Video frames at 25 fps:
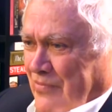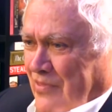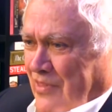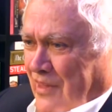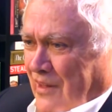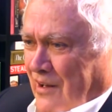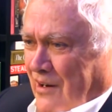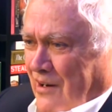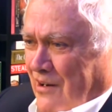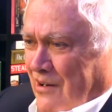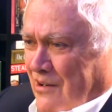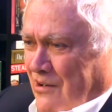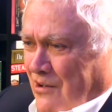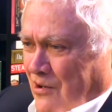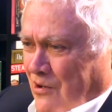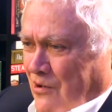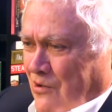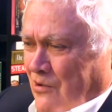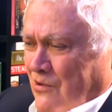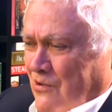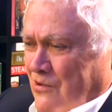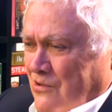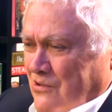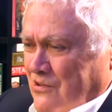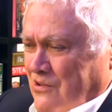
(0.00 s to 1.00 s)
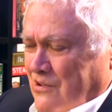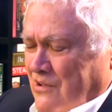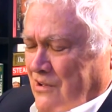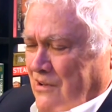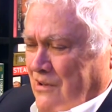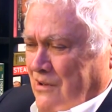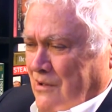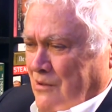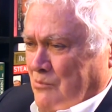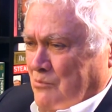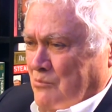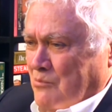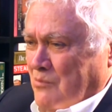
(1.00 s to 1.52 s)
that occurs
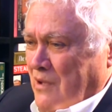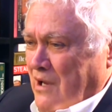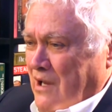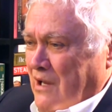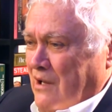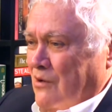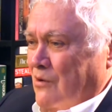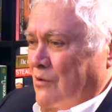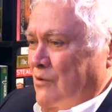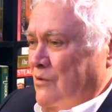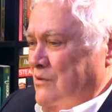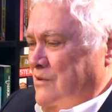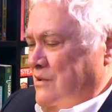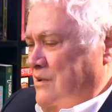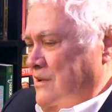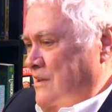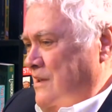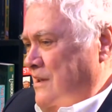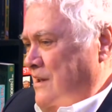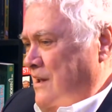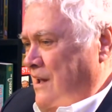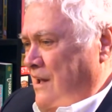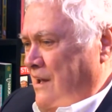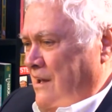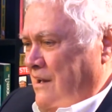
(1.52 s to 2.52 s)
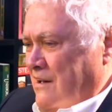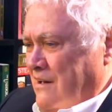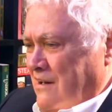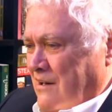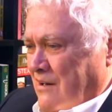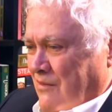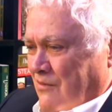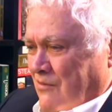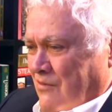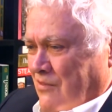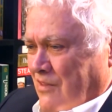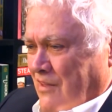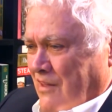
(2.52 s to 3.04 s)
in the middle to the end
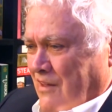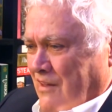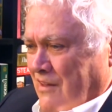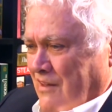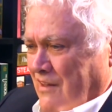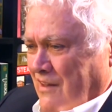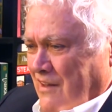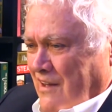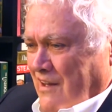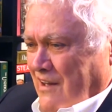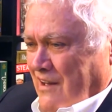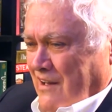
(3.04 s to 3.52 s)
of the